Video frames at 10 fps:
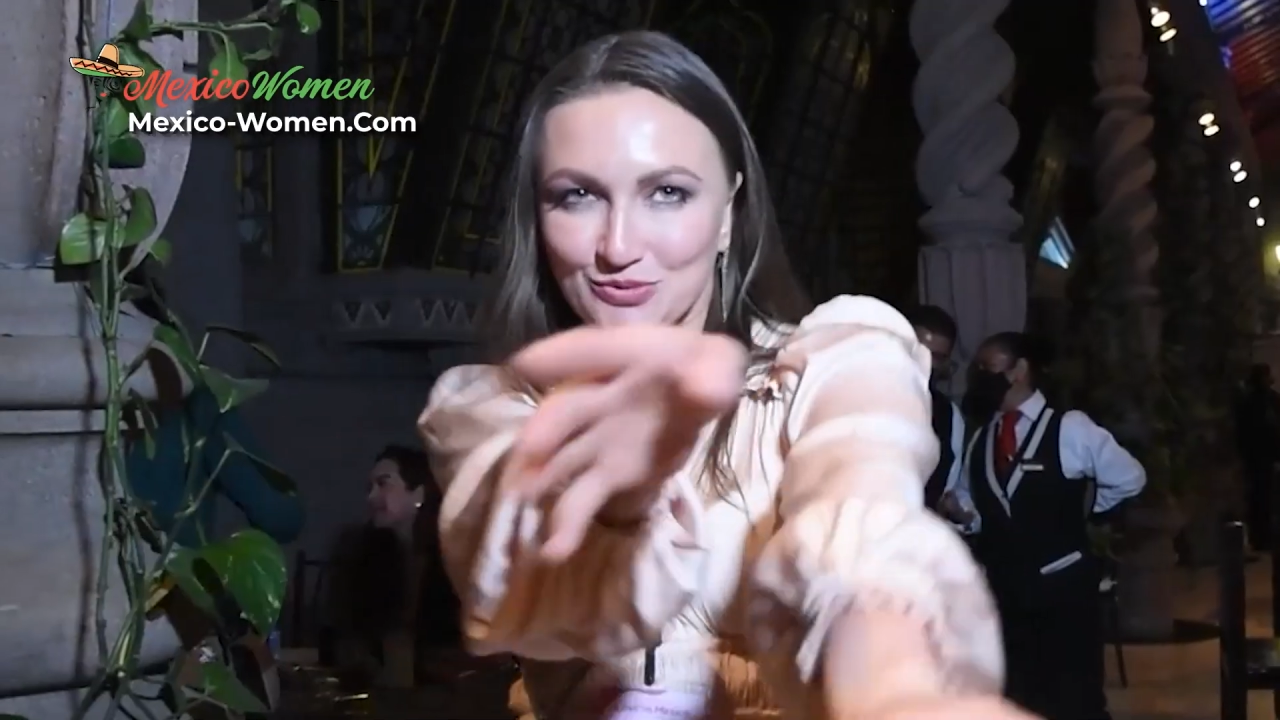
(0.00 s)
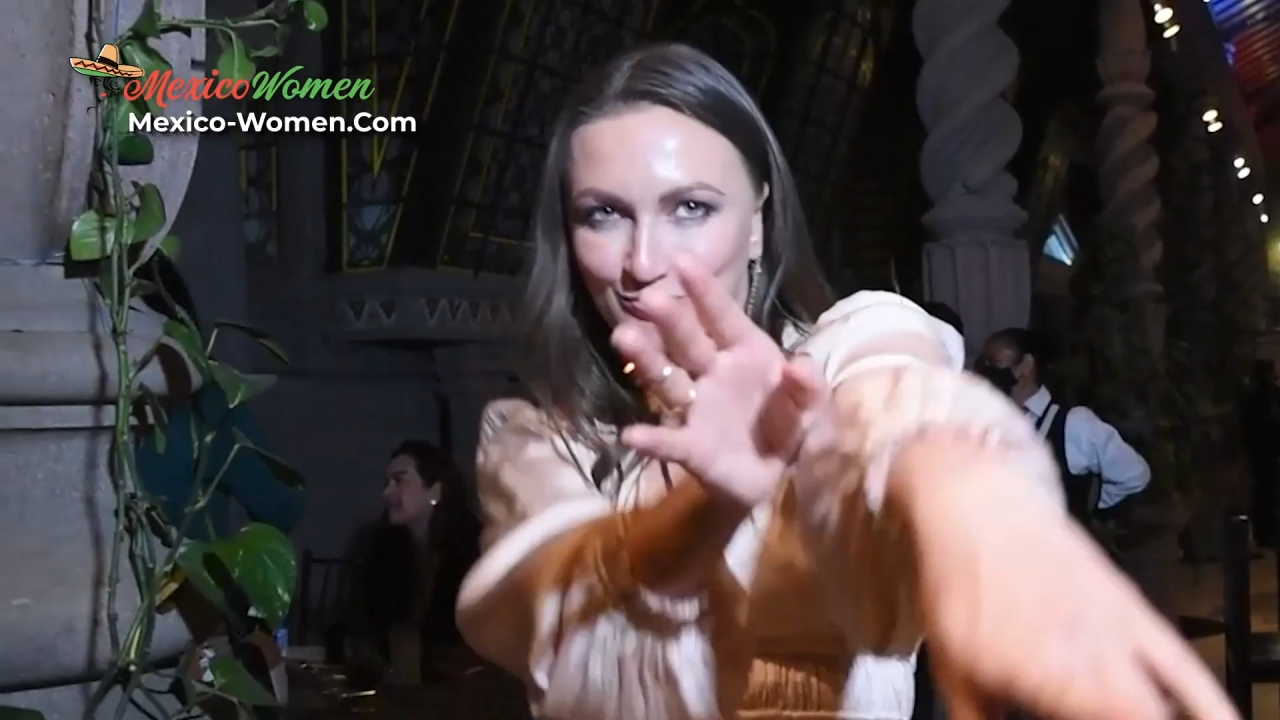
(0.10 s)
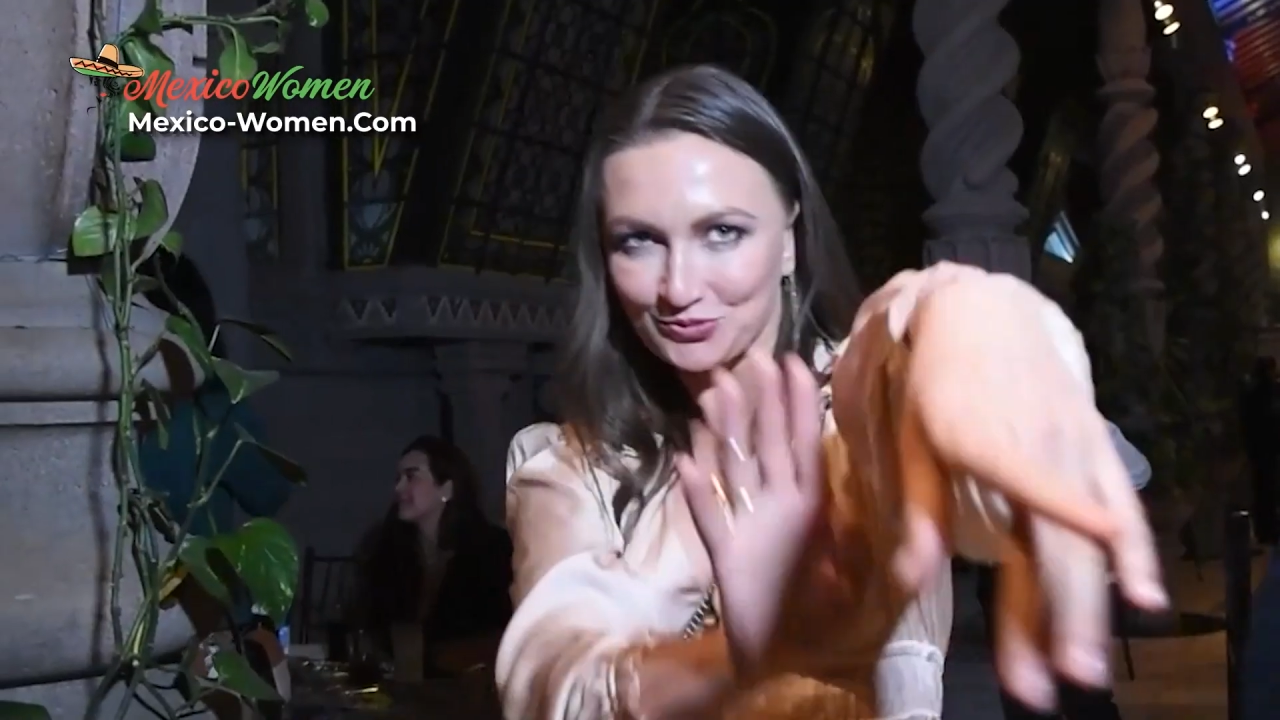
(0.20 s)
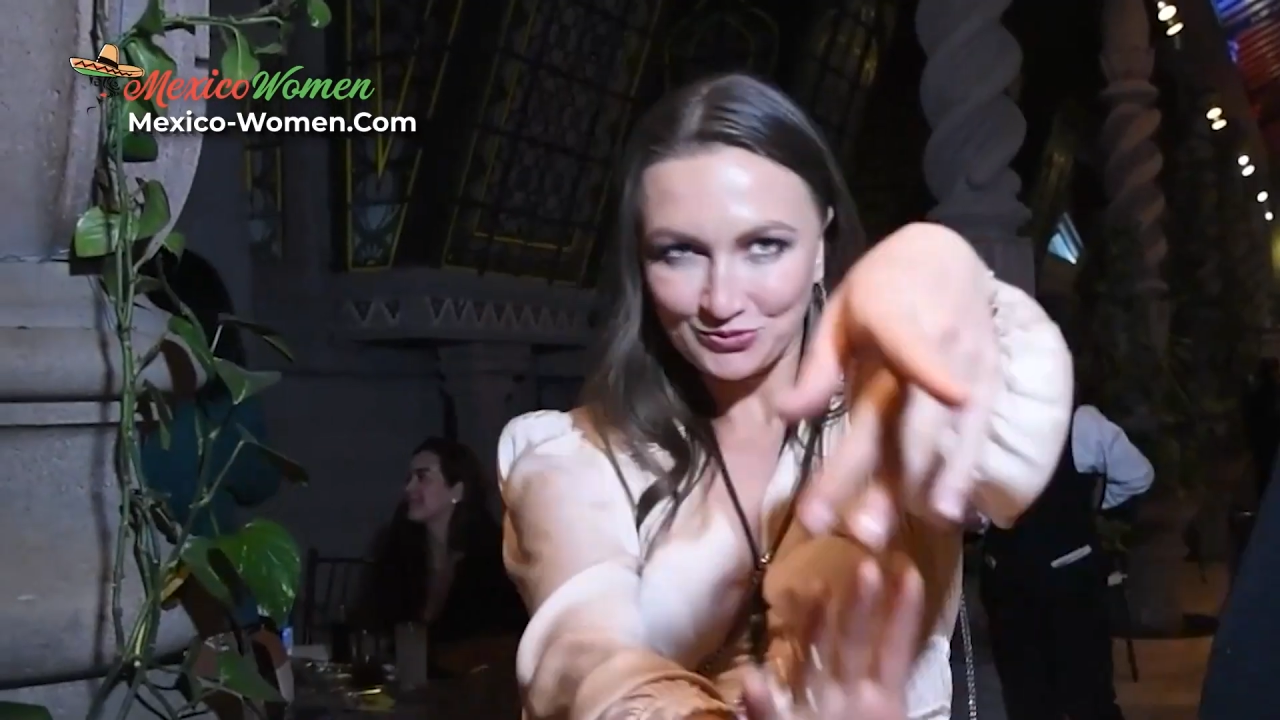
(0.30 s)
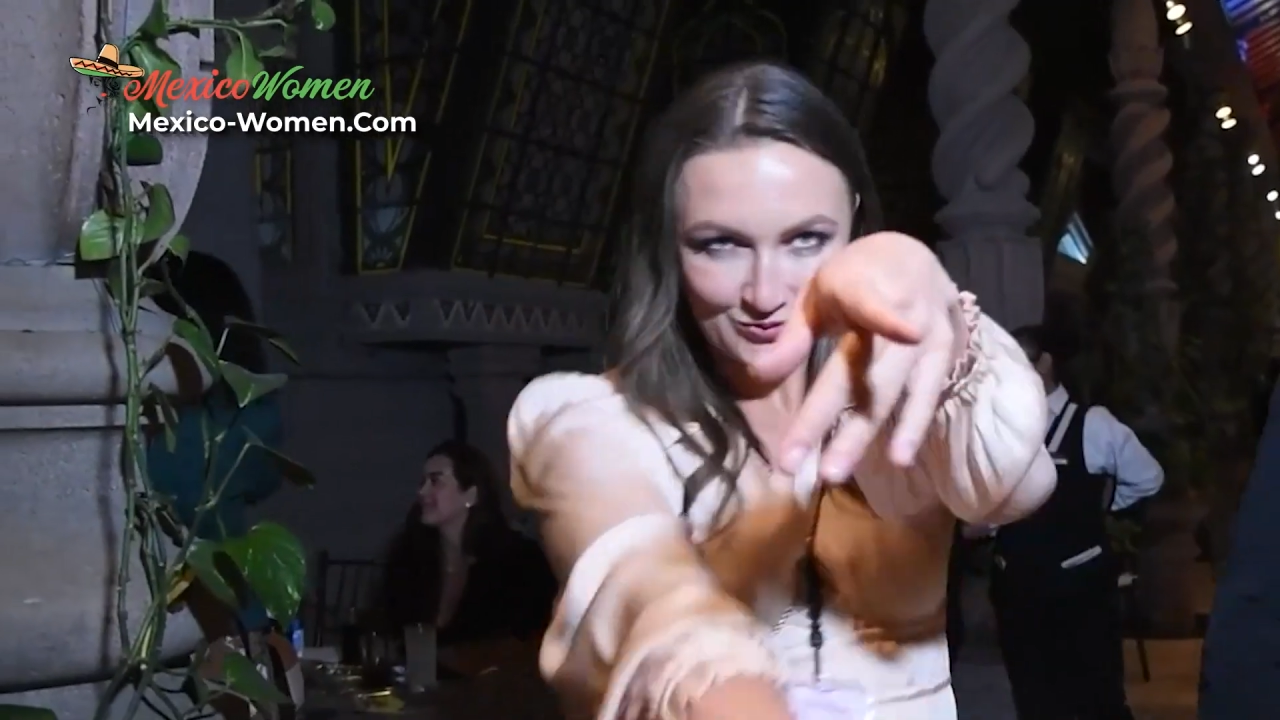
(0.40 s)

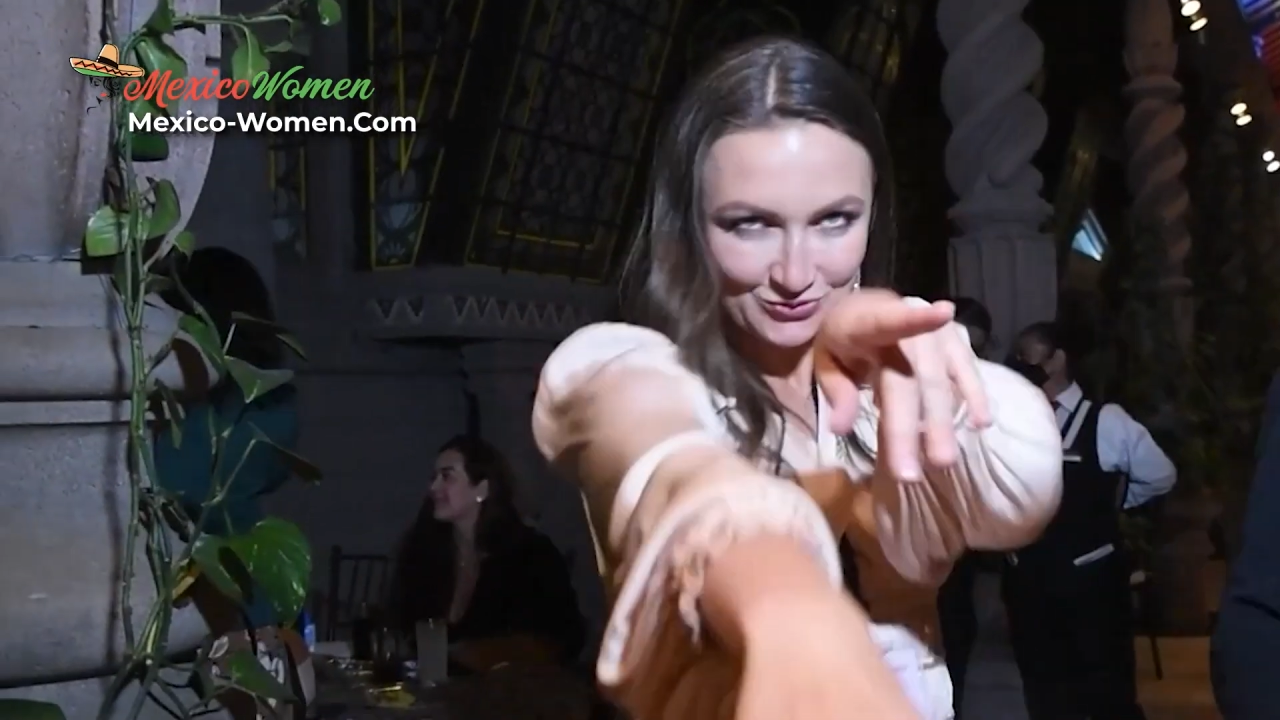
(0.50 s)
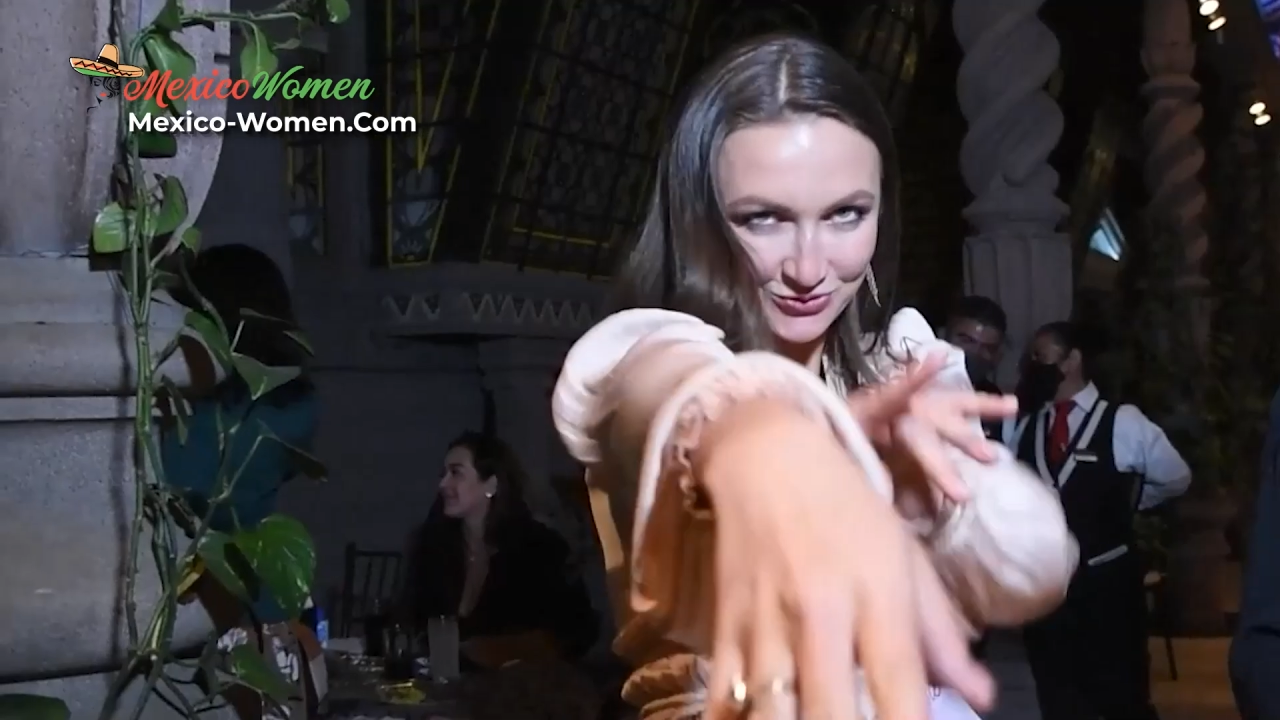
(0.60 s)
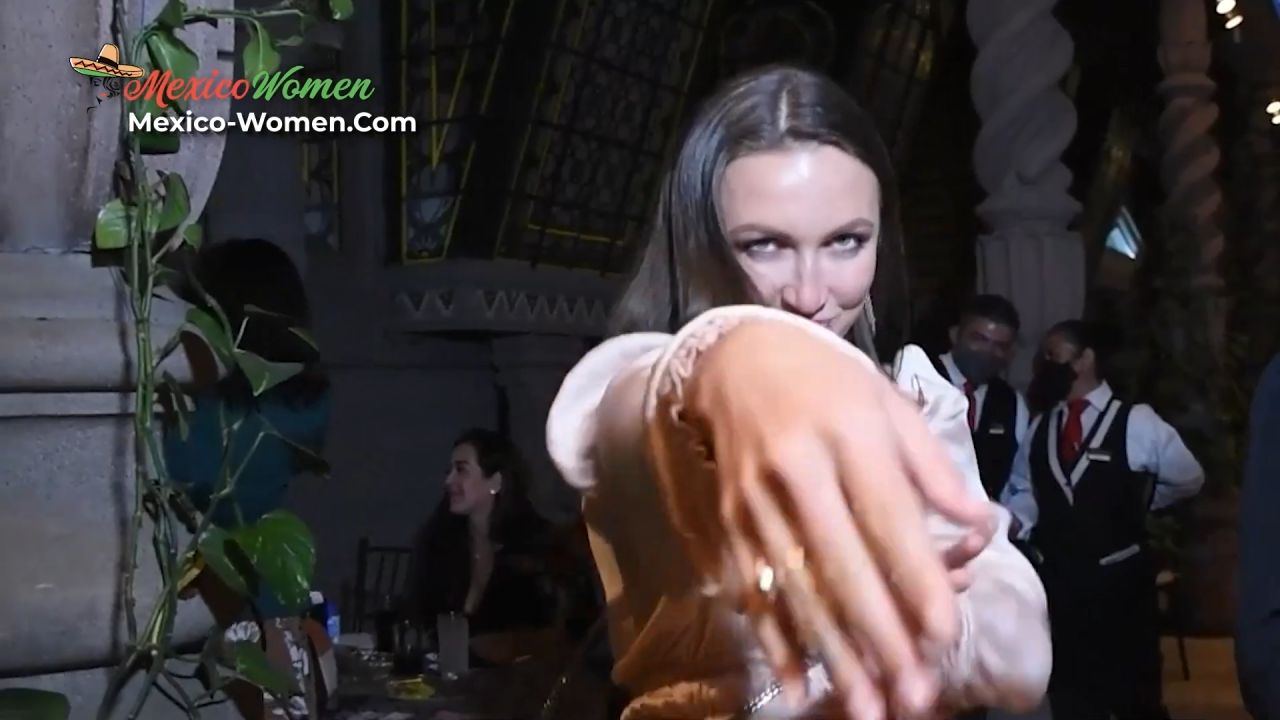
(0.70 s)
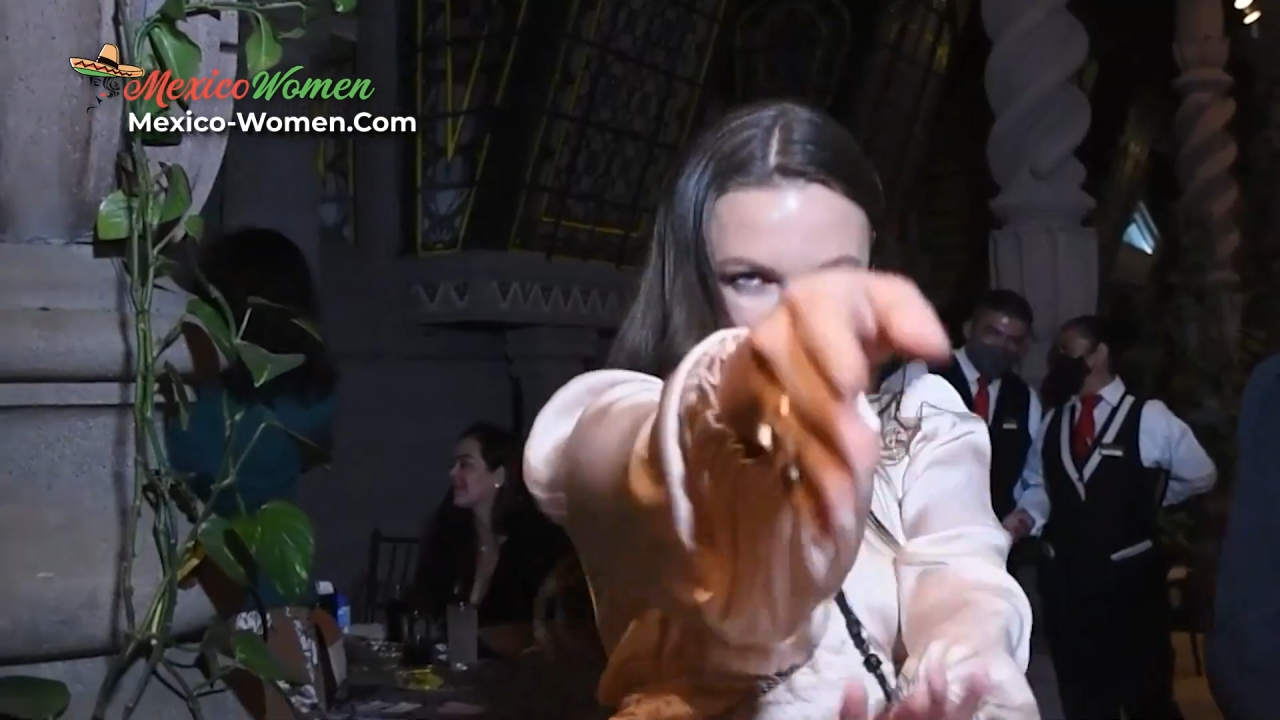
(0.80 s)
You know, she